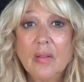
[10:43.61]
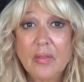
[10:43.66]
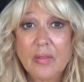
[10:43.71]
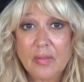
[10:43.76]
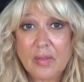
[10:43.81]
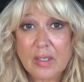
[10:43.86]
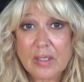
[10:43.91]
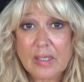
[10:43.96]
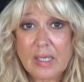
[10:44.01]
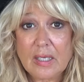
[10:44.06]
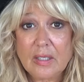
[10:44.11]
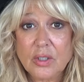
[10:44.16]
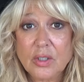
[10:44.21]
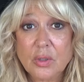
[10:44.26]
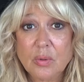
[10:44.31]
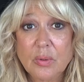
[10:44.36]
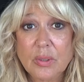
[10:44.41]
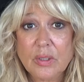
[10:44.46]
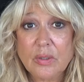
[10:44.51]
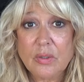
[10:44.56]
that takes
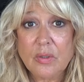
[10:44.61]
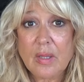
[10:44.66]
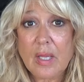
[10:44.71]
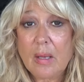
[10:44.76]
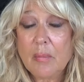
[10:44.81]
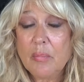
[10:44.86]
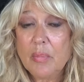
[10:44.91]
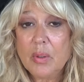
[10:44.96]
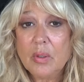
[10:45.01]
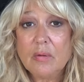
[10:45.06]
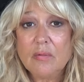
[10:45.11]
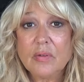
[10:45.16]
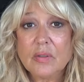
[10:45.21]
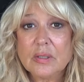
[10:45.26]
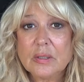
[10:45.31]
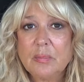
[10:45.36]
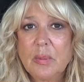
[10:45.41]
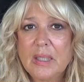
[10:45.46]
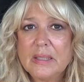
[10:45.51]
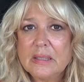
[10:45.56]
you into that beautiful
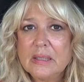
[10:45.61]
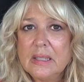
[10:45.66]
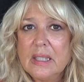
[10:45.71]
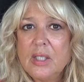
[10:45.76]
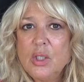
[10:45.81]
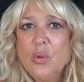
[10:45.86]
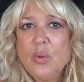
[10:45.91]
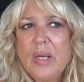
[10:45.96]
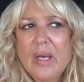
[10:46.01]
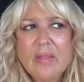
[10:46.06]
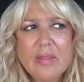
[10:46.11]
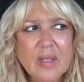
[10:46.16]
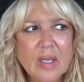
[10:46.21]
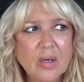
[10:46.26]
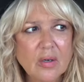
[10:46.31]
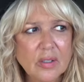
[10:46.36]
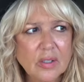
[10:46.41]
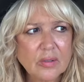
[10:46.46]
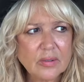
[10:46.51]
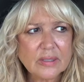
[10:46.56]
space. And then you get
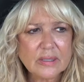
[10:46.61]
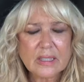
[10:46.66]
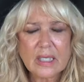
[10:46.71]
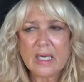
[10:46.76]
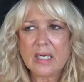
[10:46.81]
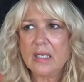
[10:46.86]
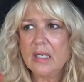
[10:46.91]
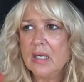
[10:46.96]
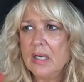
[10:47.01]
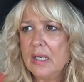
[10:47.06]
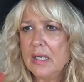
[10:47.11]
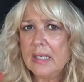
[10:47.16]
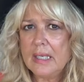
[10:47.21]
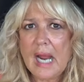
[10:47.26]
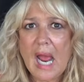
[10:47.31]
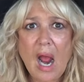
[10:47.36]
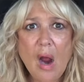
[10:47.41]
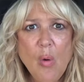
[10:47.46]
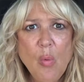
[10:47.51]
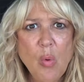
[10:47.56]
there and you say,
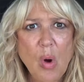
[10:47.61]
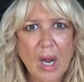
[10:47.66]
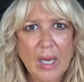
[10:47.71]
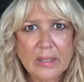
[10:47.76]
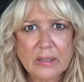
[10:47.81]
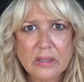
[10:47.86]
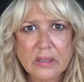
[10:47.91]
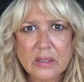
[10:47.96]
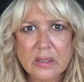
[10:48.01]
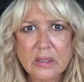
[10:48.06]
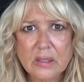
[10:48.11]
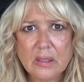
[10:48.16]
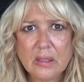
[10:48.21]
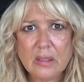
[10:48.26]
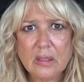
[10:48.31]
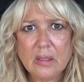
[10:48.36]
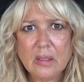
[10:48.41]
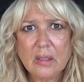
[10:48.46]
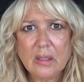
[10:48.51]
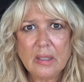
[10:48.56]
now what?
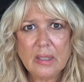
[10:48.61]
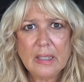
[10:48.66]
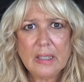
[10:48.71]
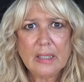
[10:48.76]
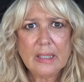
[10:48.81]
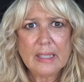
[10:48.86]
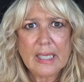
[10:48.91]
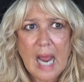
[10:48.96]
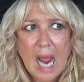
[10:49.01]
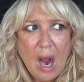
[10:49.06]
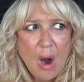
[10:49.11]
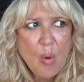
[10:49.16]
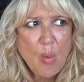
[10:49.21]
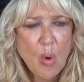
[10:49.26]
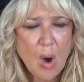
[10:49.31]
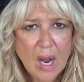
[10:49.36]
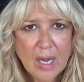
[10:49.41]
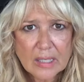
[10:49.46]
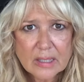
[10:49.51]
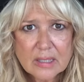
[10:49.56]
Now
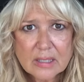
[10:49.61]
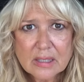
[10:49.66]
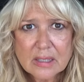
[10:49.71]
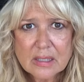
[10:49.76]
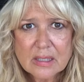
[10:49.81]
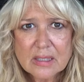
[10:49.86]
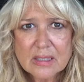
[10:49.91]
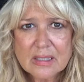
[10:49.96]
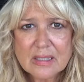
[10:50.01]
what?